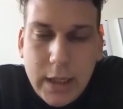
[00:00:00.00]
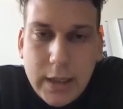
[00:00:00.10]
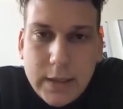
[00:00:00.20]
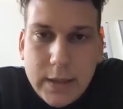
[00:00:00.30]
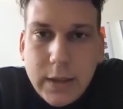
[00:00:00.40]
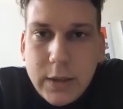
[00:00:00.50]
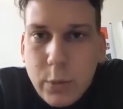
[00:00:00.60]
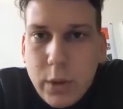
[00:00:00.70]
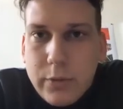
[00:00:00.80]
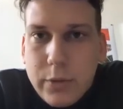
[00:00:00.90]
is that
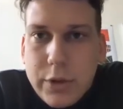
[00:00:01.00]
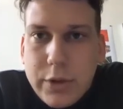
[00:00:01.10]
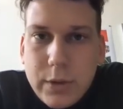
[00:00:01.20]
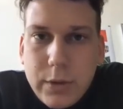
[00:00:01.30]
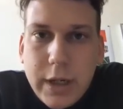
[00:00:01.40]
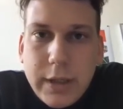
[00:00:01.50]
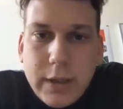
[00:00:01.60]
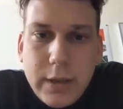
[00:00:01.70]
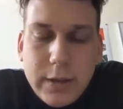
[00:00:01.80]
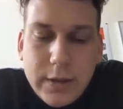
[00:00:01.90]
one which is
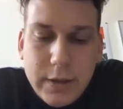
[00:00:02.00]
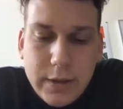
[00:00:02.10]
located in the city